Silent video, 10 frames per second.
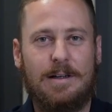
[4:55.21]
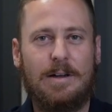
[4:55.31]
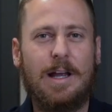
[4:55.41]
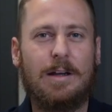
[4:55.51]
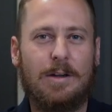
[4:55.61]

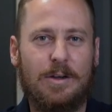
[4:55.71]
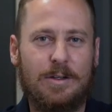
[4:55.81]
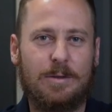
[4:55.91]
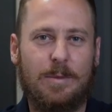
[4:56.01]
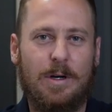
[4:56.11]
on our
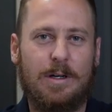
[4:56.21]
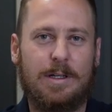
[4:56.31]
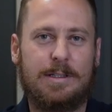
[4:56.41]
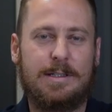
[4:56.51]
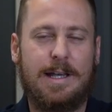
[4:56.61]
local
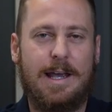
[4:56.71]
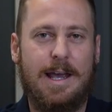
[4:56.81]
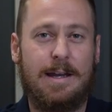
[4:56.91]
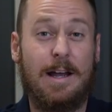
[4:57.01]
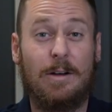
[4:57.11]
markets
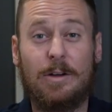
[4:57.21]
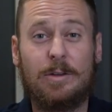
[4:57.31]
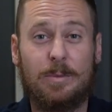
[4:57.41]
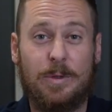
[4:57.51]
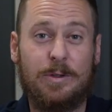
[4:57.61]
and our
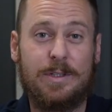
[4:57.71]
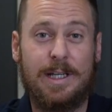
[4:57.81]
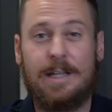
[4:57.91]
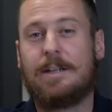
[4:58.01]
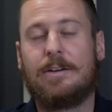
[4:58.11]
local
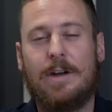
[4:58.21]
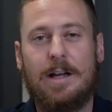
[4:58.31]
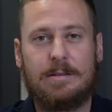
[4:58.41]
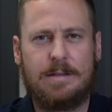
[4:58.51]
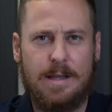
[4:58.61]
beauty in and
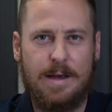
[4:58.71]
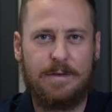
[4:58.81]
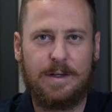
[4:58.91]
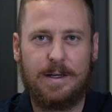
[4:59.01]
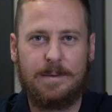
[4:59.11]
around South
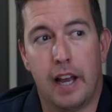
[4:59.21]
Africa.